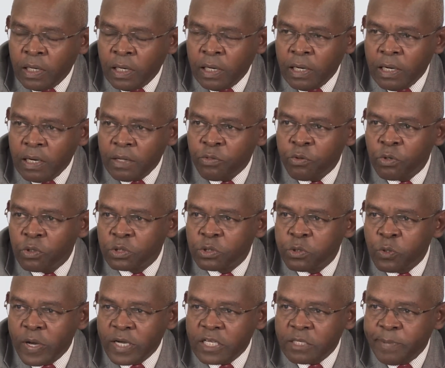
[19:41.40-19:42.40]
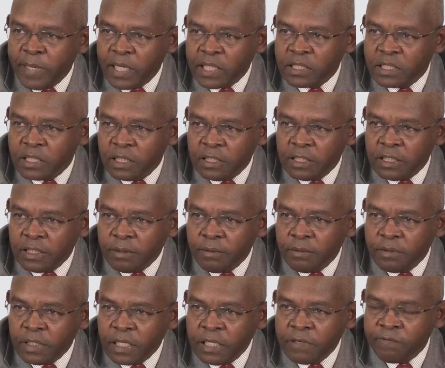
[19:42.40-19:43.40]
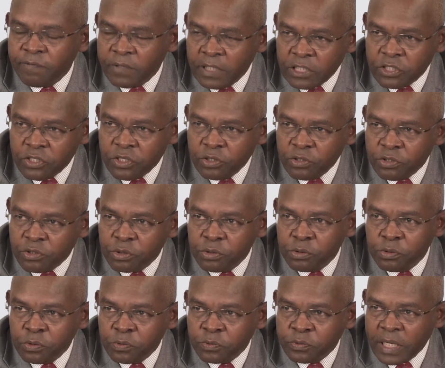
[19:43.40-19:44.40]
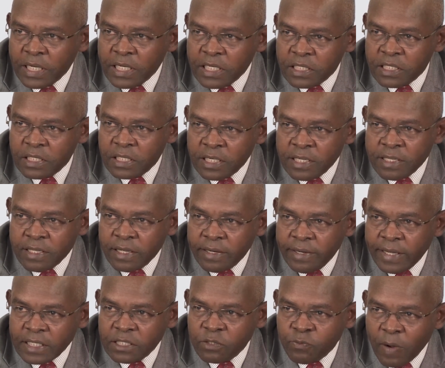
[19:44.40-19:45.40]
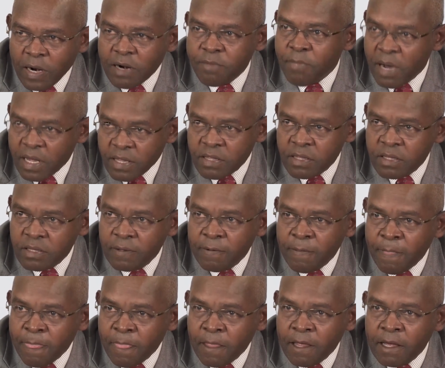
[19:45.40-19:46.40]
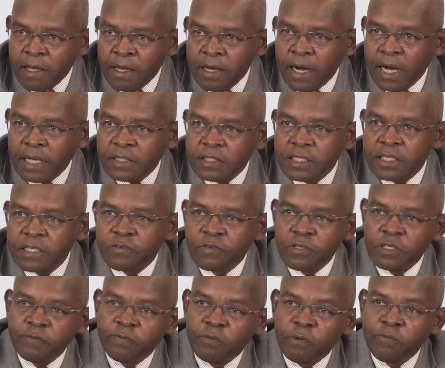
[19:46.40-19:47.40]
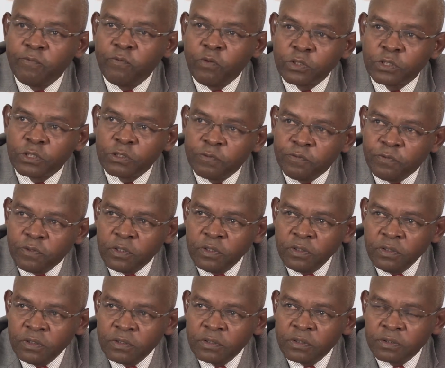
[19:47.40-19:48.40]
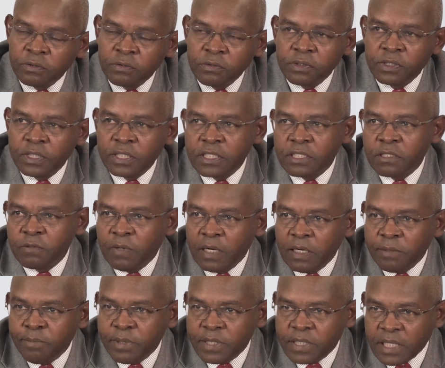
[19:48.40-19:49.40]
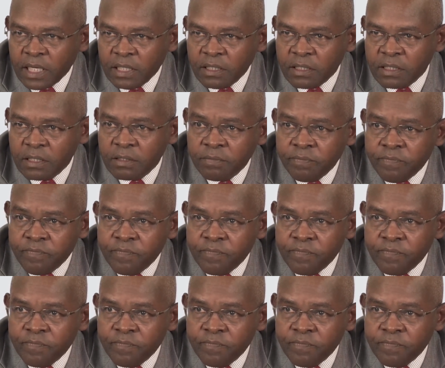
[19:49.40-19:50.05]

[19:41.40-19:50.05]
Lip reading: those who expect inflation to rise in the next 1 month has increased from 44 to 61%.